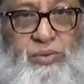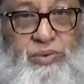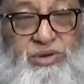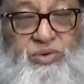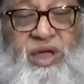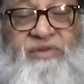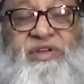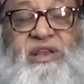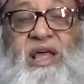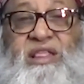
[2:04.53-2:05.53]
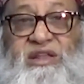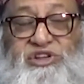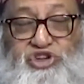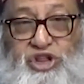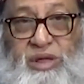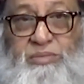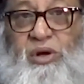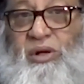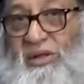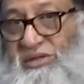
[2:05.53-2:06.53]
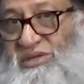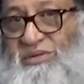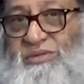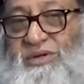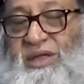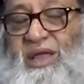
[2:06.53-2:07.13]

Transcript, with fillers: We do have another dream also,